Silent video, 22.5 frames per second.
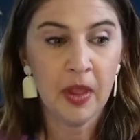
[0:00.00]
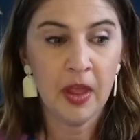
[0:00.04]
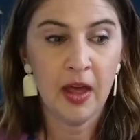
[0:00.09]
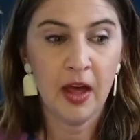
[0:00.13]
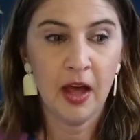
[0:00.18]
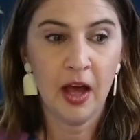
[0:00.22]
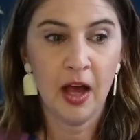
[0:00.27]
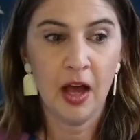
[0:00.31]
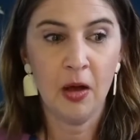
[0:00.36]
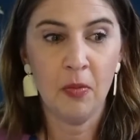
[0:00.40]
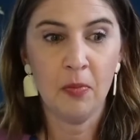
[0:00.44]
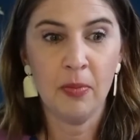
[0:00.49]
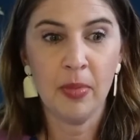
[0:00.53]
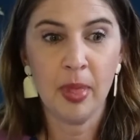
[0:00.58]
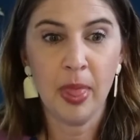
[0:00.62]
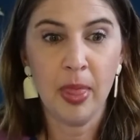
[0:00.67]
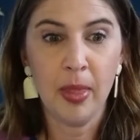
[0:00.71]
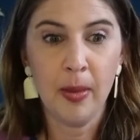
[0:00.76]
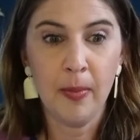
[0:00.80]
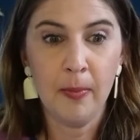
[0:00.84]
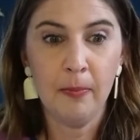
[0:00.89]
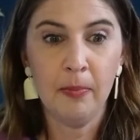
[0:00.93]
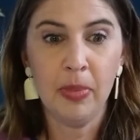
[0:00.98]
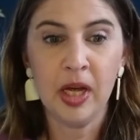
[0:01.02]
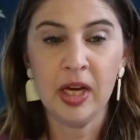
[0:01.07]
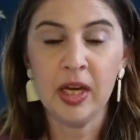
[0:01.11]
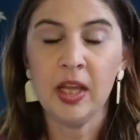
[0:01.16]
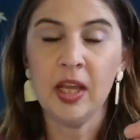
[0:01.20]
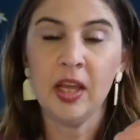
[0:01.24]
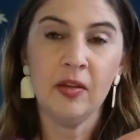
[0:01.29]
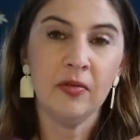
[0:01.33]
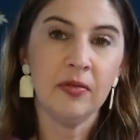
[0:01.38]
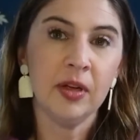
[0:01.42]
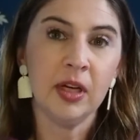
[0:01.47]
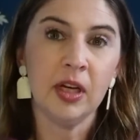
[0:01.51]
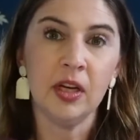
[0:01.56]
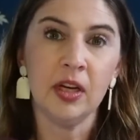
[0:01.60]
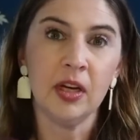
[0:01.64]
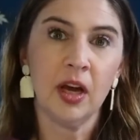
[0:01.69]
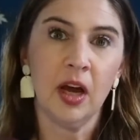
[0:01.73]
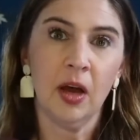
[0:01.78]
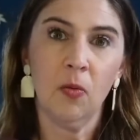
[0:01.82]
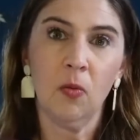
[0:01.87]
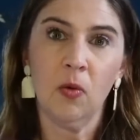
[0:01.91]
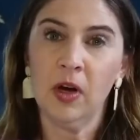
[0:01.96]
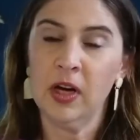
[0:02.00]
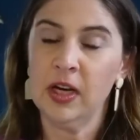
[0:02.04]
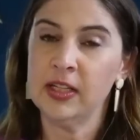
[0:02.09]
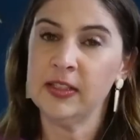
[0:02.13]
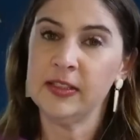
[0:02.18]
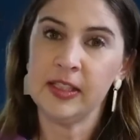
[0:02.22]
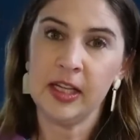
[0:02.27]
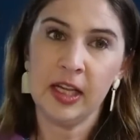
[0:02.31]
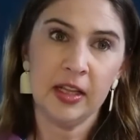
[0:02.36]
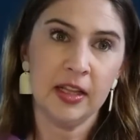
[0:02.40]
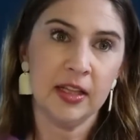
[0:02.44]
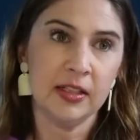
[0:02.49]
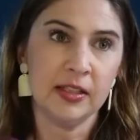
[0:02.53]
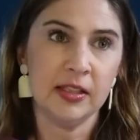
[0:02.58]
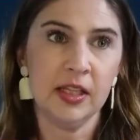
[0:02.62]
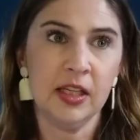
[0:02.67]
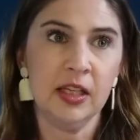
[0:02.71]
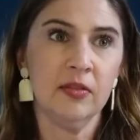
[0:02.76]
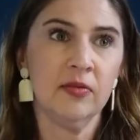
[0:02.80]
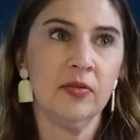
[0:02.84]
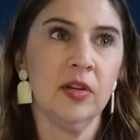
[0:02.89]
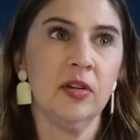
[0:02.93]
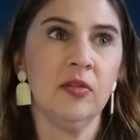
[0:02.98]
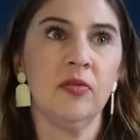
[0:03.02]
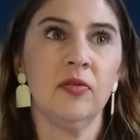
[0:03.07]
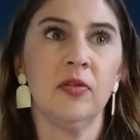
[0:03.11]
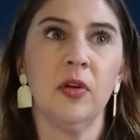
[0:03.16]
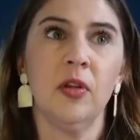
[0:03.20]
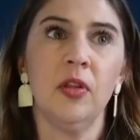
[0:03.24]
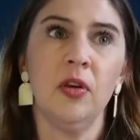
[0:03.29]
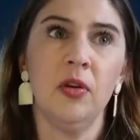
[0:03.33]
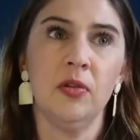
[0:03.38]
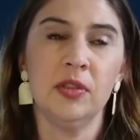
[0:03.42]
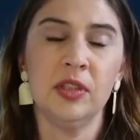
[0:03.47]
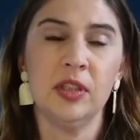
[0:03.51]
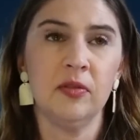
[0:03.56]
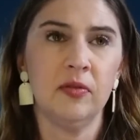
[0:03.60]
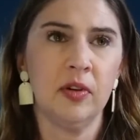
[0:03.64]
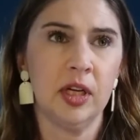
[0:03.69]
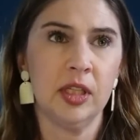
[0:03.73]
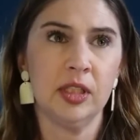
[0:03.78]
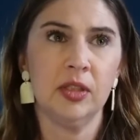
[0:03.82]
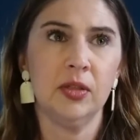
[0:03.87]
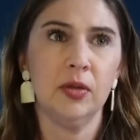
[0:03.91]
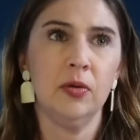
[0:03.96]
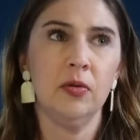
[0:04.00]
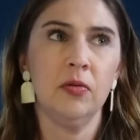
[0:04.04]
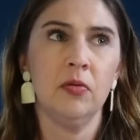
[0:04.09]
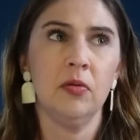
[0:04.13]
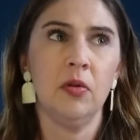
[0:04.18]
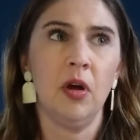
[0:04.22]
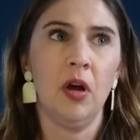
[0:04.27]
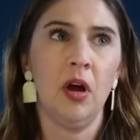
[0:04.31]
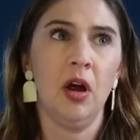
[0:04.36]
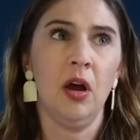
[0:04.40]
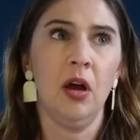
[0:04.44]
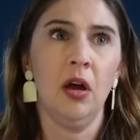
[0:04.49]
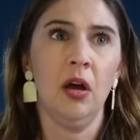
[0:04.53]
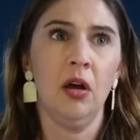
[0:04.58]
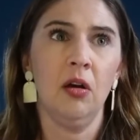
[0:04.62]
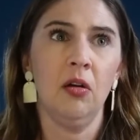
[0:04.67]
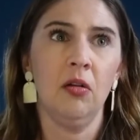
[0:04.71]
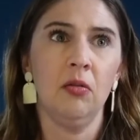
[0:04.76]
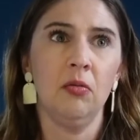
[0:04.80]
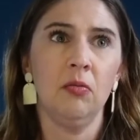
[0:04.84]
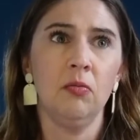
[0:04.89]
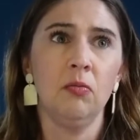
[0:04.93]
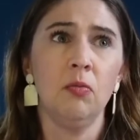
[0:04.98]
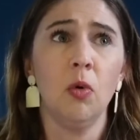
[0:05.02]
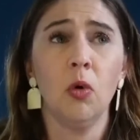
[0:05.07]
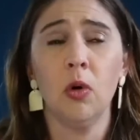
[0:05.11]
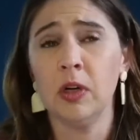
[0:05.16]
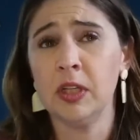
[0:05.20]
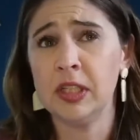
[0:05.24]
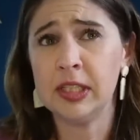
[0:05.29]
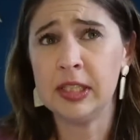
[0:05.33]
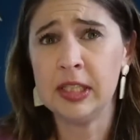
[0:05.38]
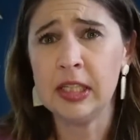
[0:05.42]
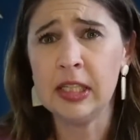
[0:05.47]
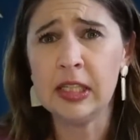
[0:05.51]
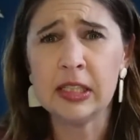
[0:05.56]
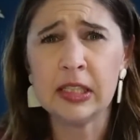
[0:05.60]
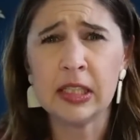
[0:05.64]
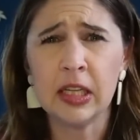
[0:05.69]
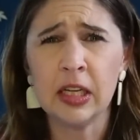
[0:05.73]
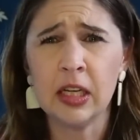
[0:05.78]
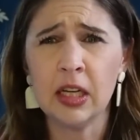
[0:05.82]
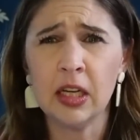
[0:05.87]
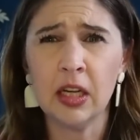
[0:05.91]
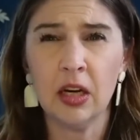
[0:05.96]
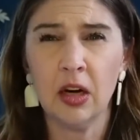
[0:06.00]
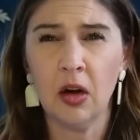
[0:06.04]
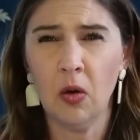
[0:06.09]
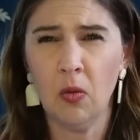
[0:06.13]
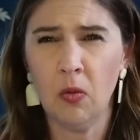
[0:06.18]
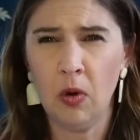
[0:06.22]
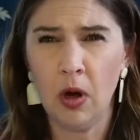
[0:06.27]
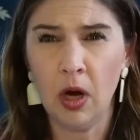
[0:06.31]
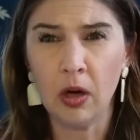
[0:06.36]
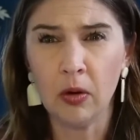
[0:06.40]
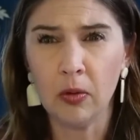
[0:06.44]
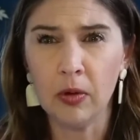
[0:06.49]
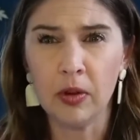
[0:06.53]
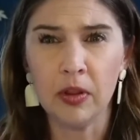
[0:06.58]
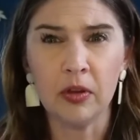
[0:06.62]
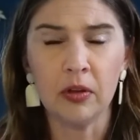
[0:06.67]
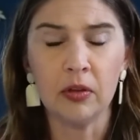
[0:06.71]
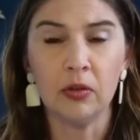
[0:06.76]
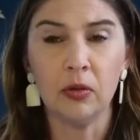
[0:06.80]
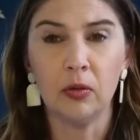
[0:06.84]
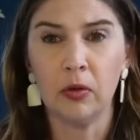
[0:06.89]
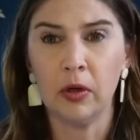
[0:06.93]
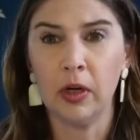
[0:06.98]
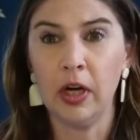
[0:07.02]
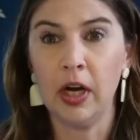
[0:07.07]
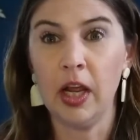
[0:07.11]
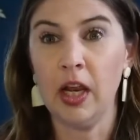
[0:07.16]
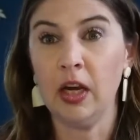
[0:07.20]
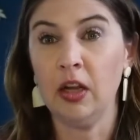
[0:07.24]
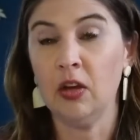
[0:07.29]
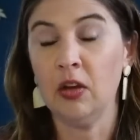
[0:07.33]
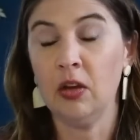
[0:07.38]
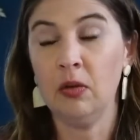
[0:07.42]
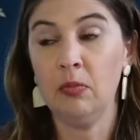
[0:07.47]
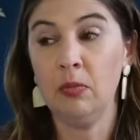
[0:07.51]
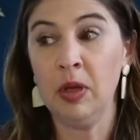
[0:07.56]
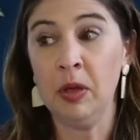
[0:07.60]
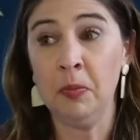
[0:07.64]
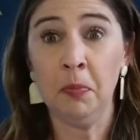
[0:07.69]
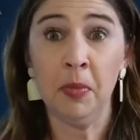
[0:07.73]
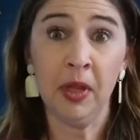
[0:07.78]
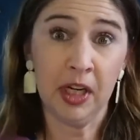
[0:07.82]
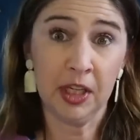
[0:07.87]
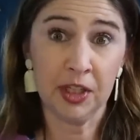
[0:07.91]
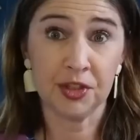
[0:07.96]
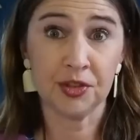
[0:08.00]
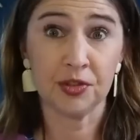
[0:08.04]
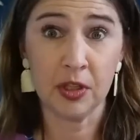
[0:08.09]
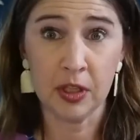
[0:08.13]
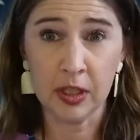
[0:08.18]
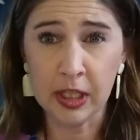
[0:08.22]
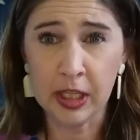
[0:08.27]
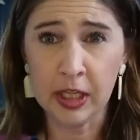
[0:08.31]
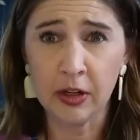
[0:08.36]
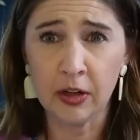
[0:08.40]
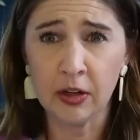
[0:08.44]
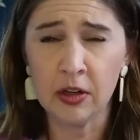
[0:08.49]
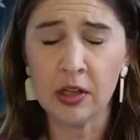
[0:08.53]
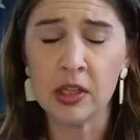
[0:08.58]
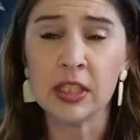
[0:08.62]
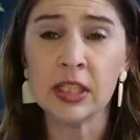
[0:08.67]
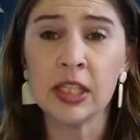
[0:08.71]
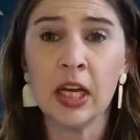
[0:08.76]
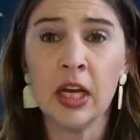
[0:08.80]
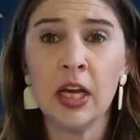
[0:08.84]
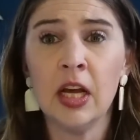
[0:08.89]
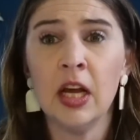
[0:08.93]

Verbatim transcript: Um, but even I want to say this, even for those of us who are more seasoned in our walk with the Lord and could be ministry leaders,